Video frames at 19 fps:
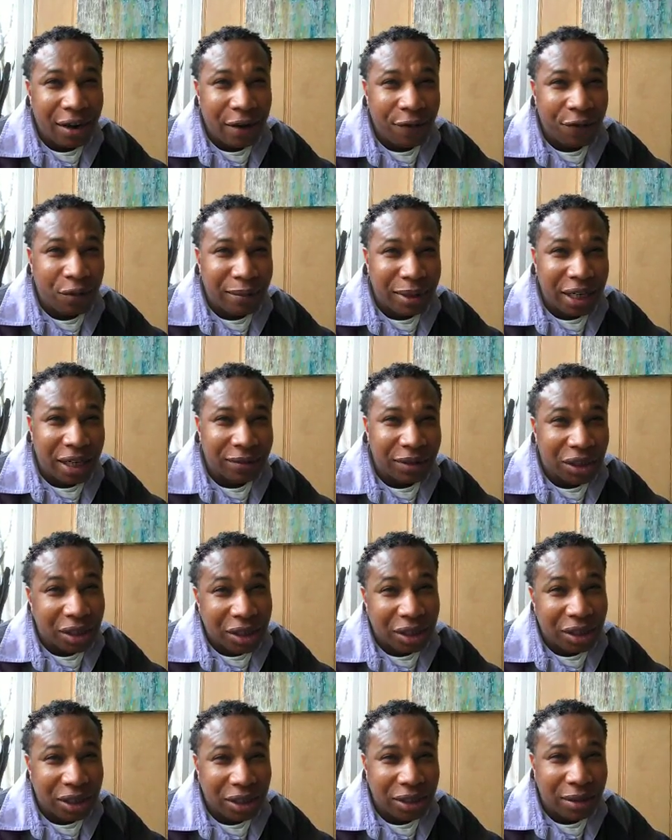for many of the
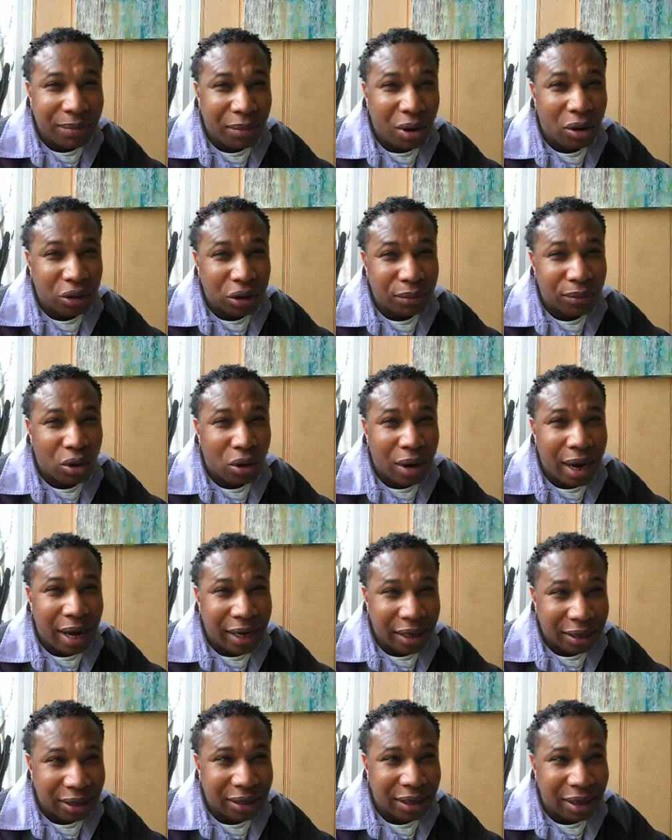citizens in Baltimore,
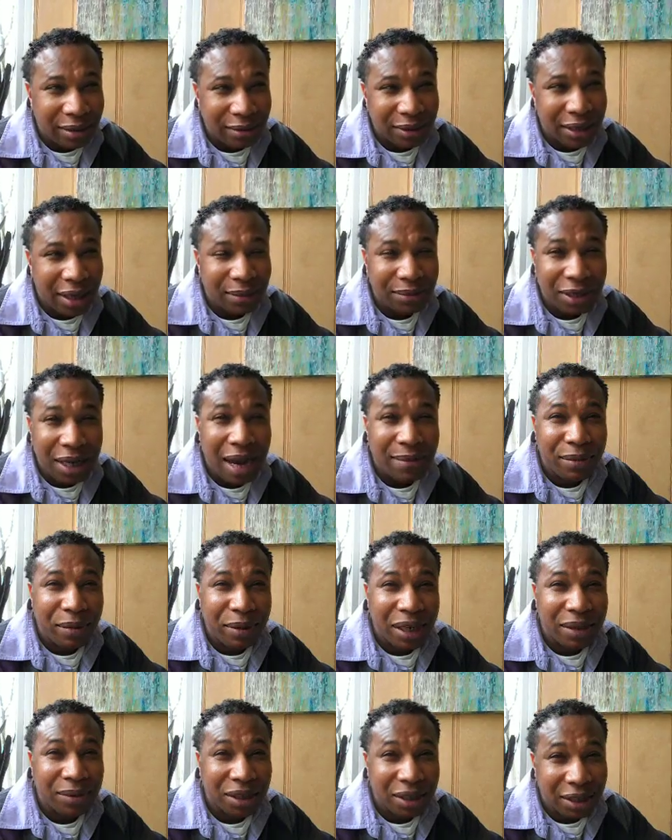and at the same same time, it
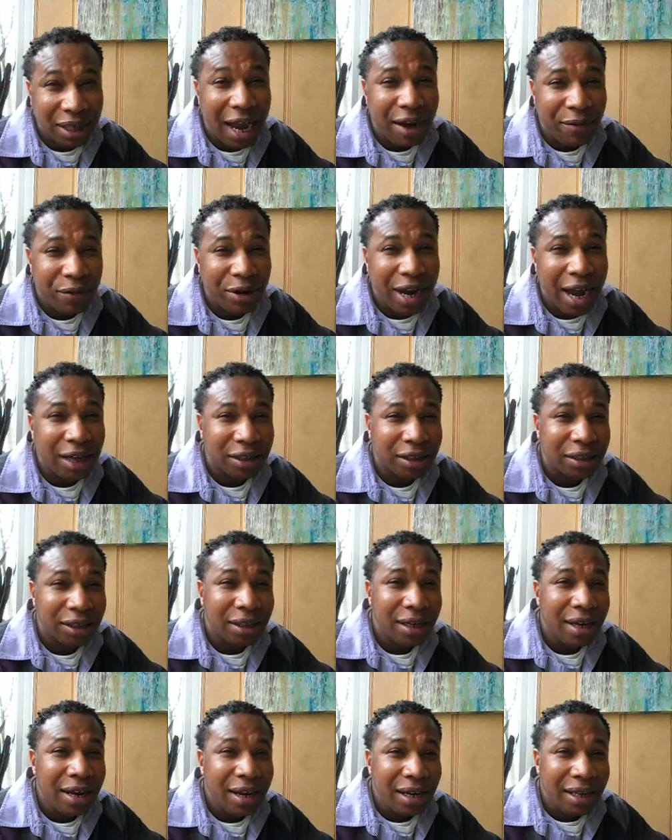becomes a sad reality
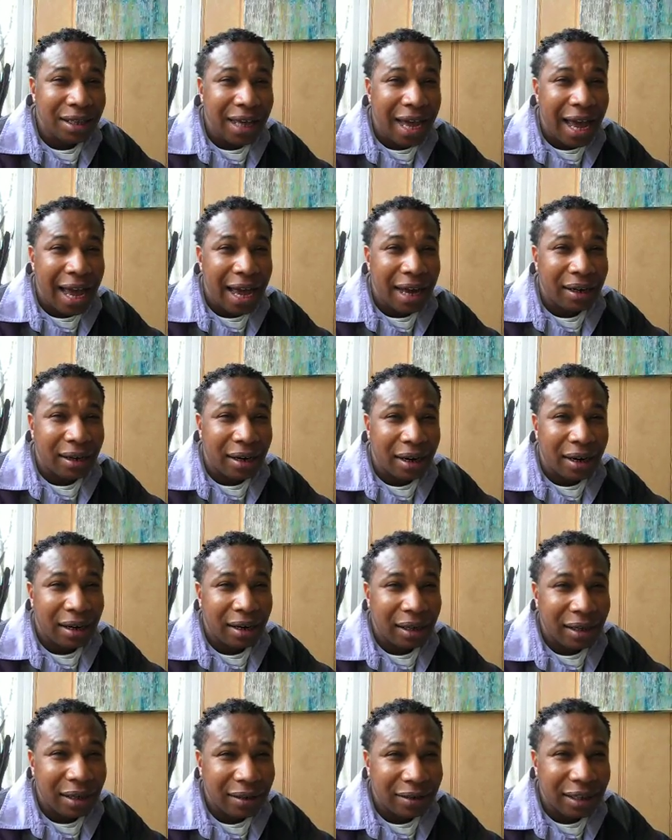that
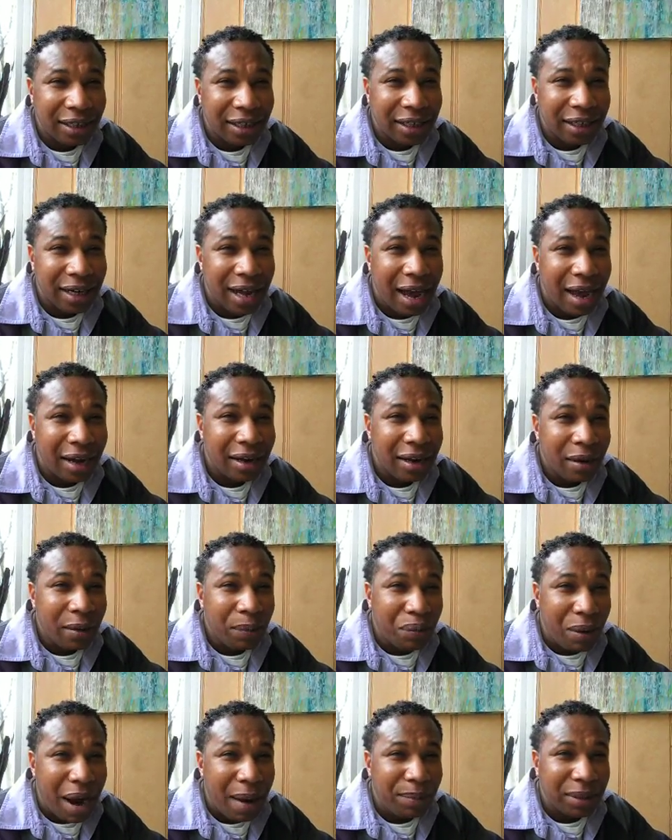uh, they cannot
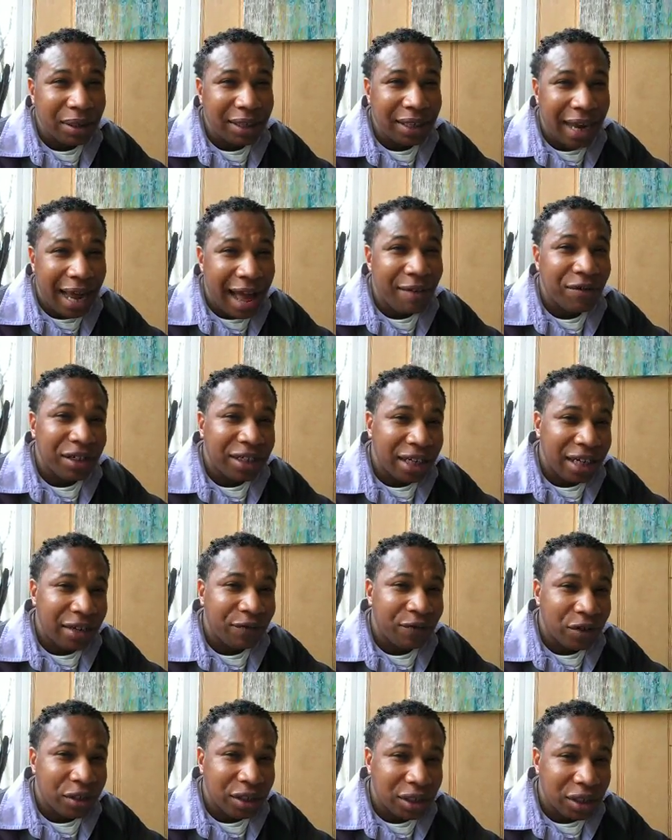properly advocate
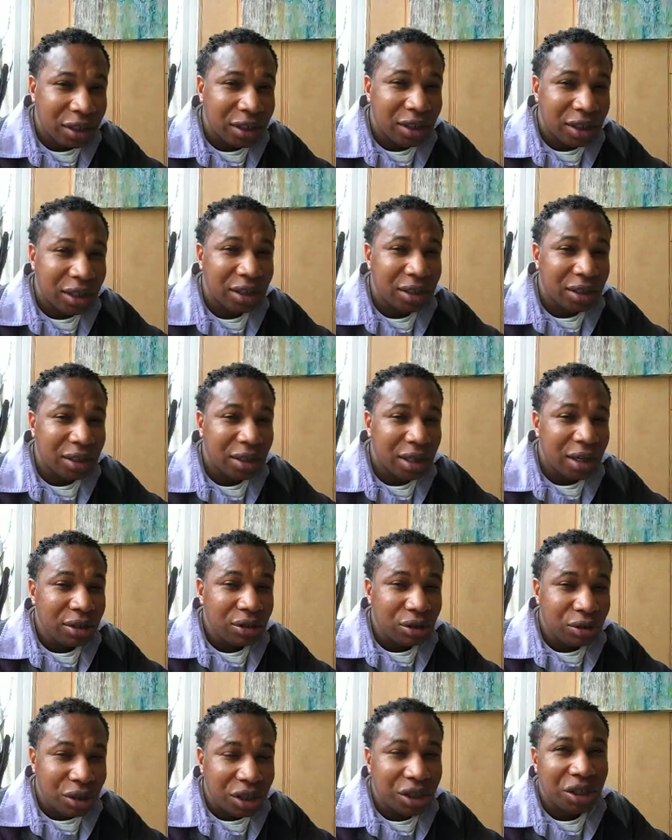for the citizens
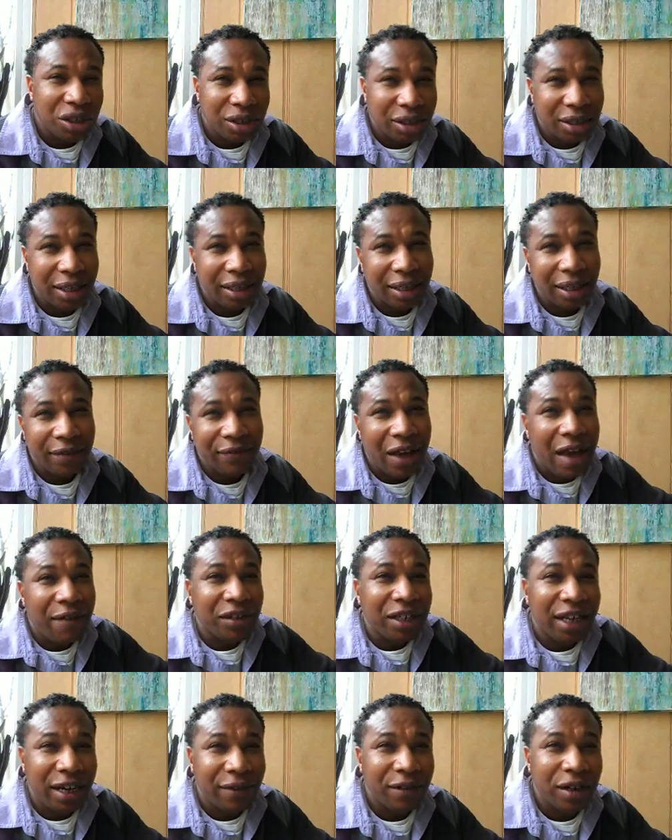traditionally that they've
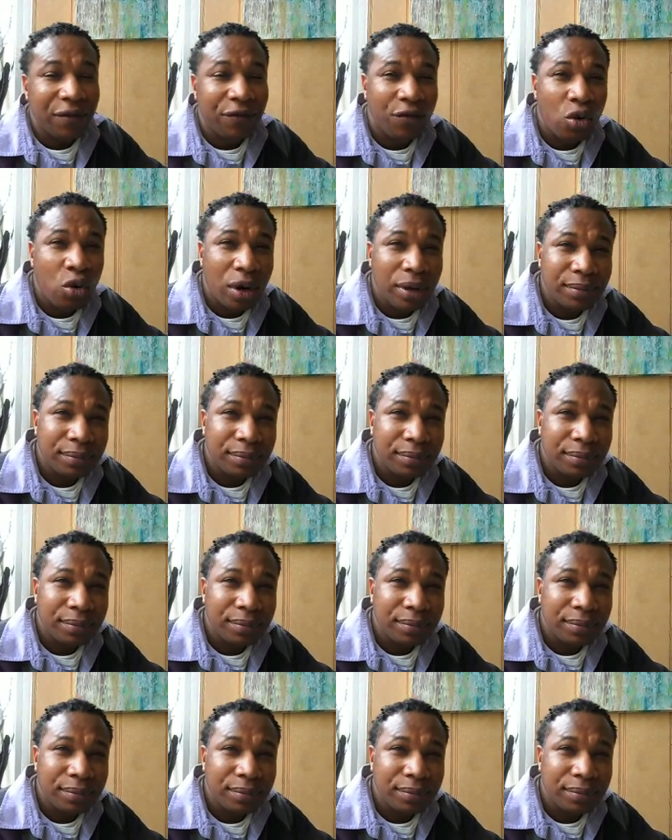advocated for